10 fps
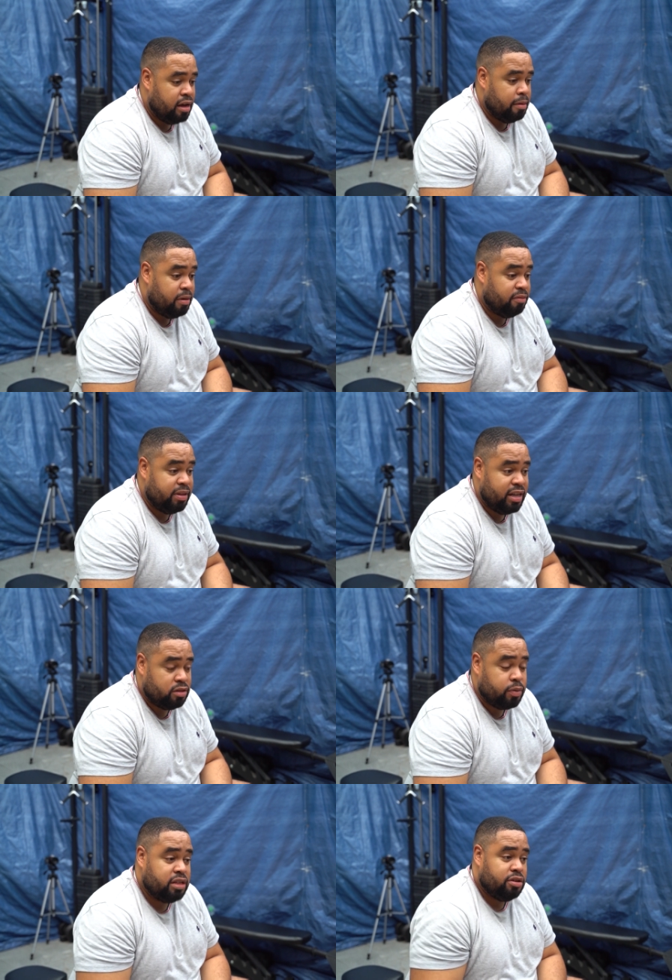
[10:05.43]
Um, I've been
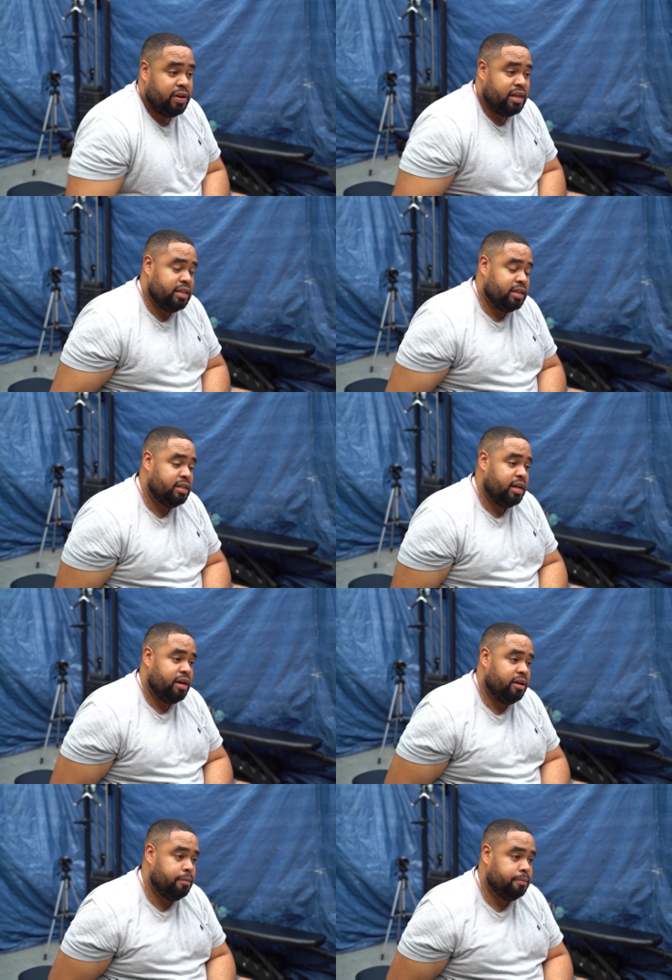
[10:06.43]
there twice already this
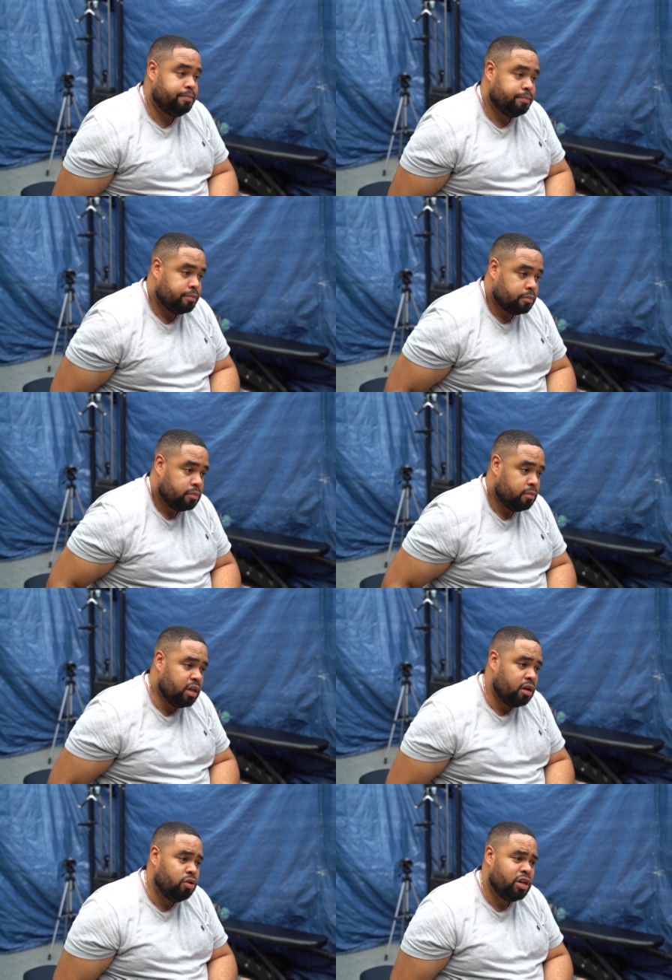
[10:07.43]
year. Um,
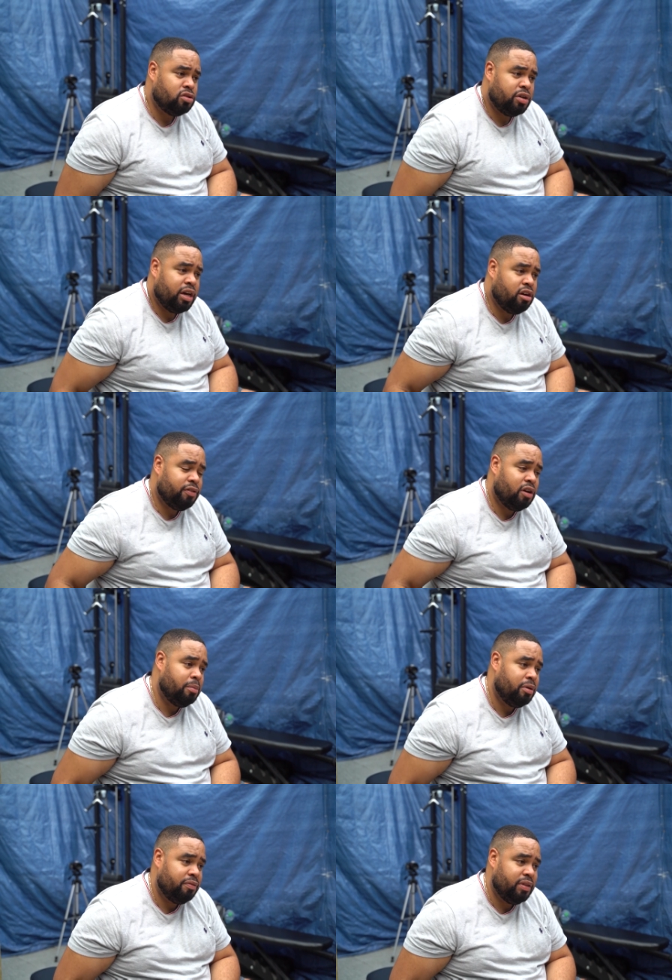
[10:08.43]
looking to kick off a
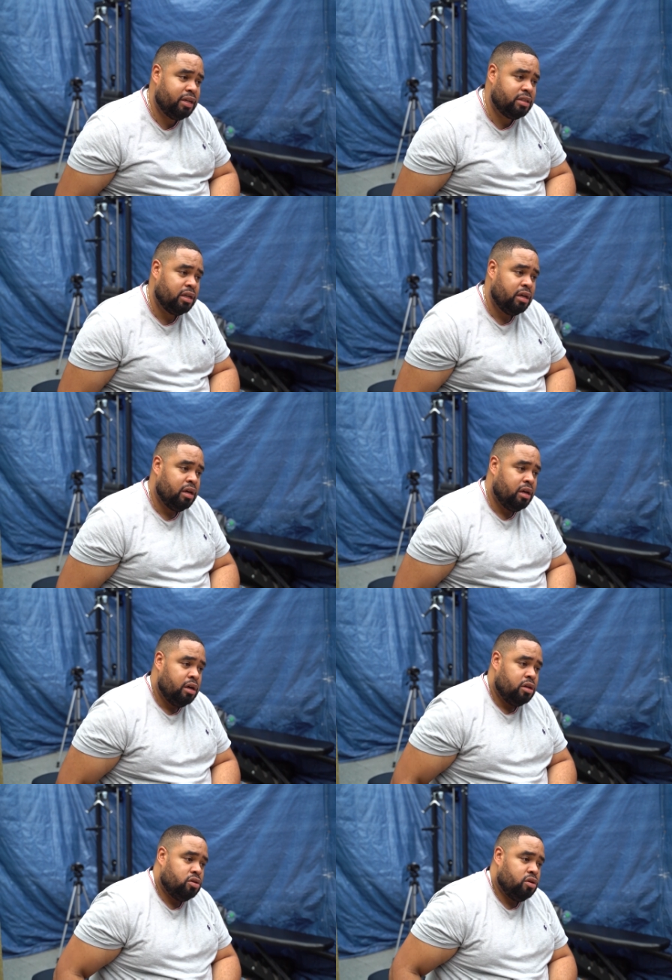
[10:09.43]
number of things. Yeah.
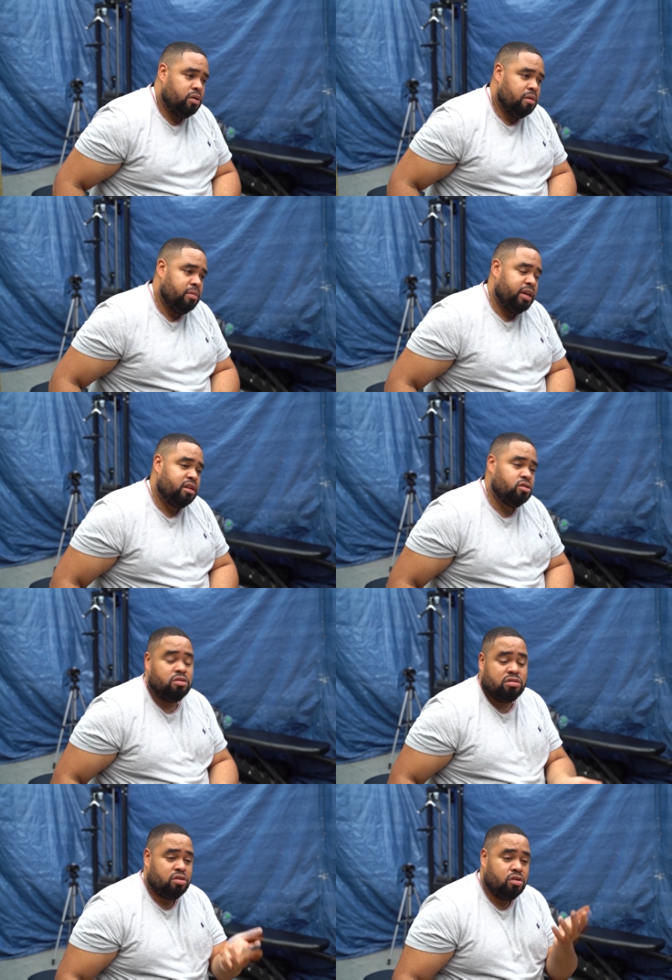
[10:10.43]
So um, they,
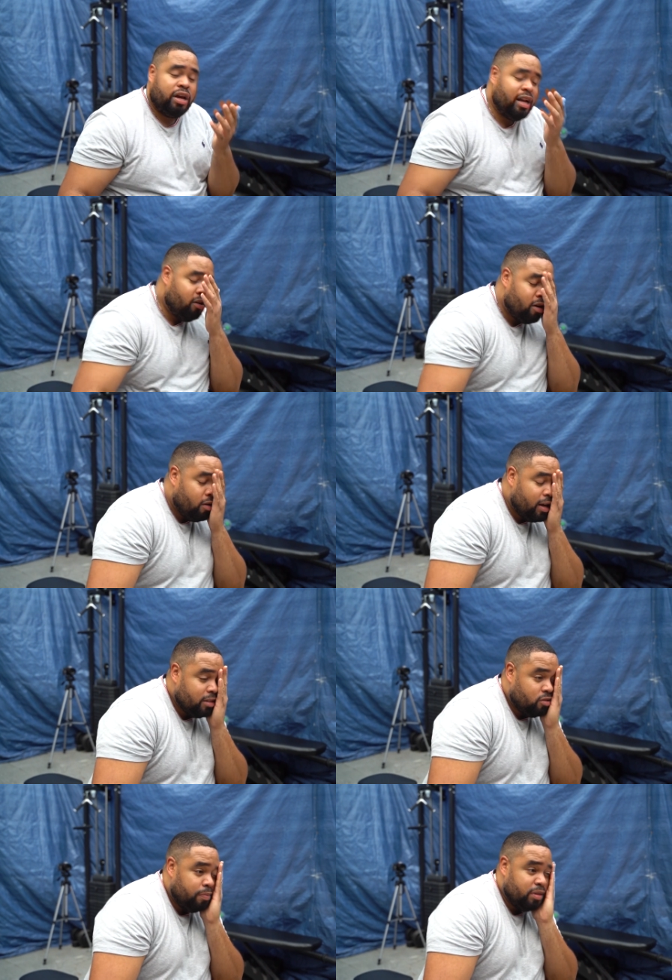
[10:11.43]
so so oil,
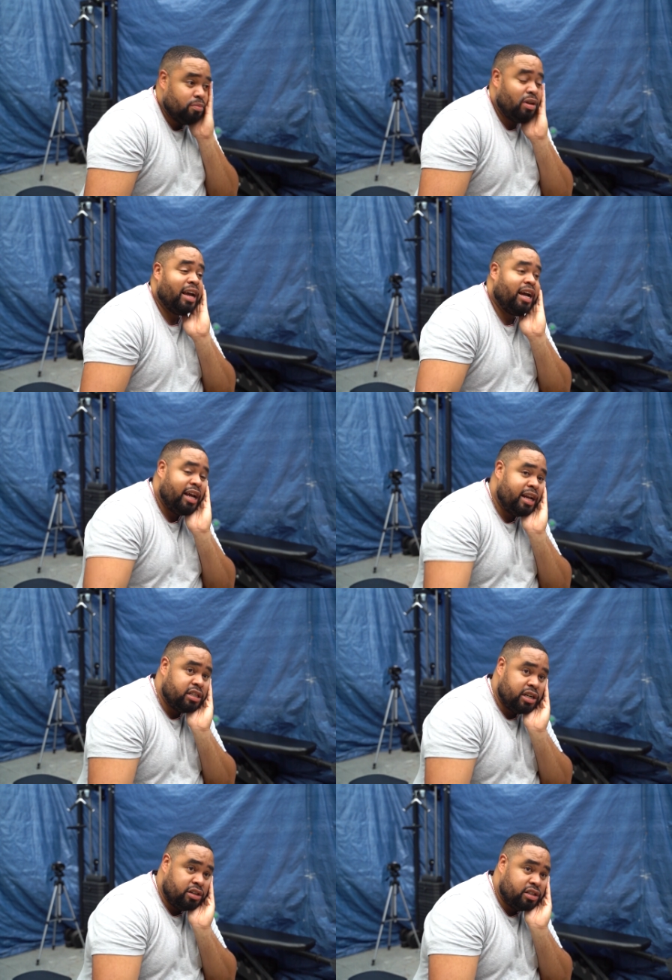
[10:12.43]
Oaklas Group is like an
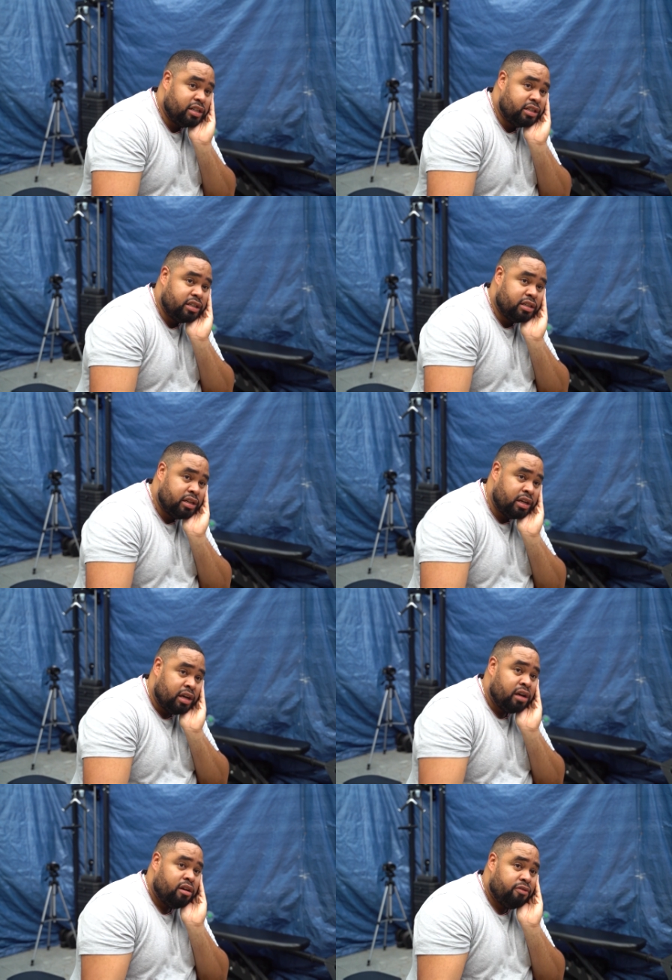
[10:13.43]
energy and utilities yeah.
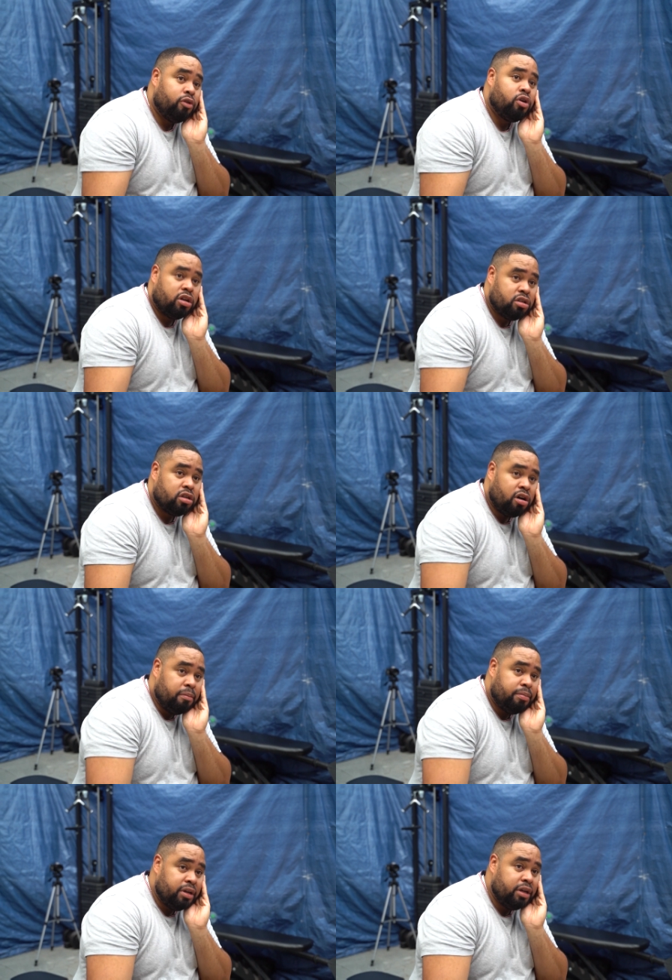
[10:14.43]
focused
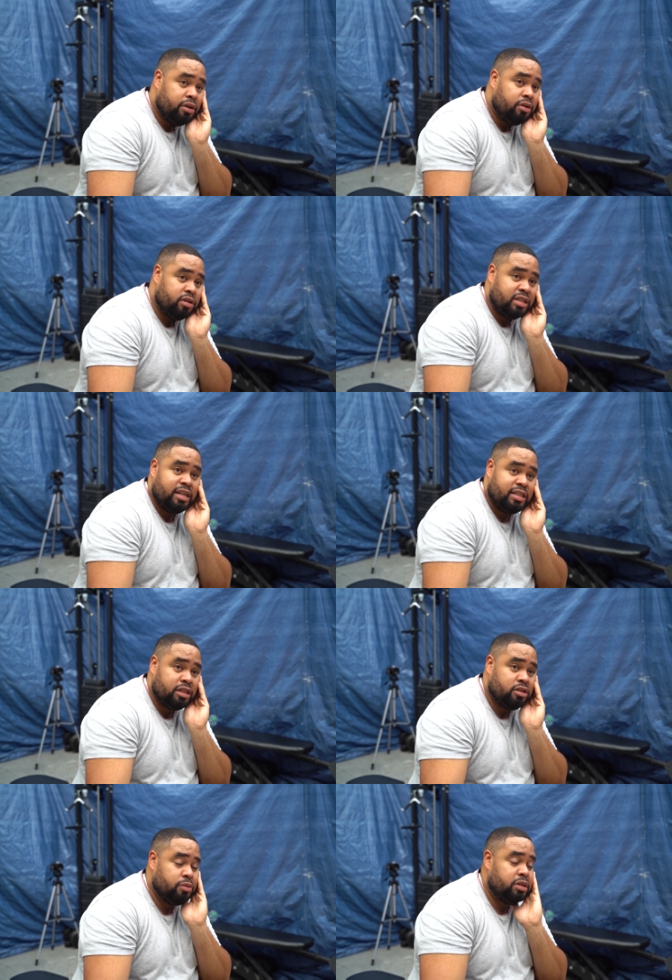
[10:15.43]
company. Yeah. You know, those are the
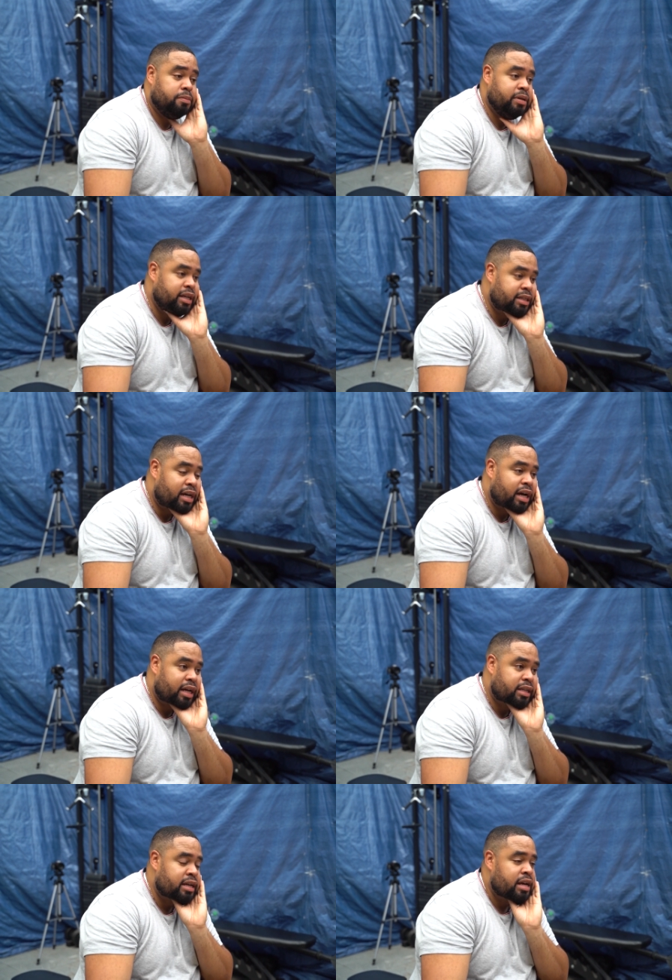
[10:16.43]
sectors we typically target.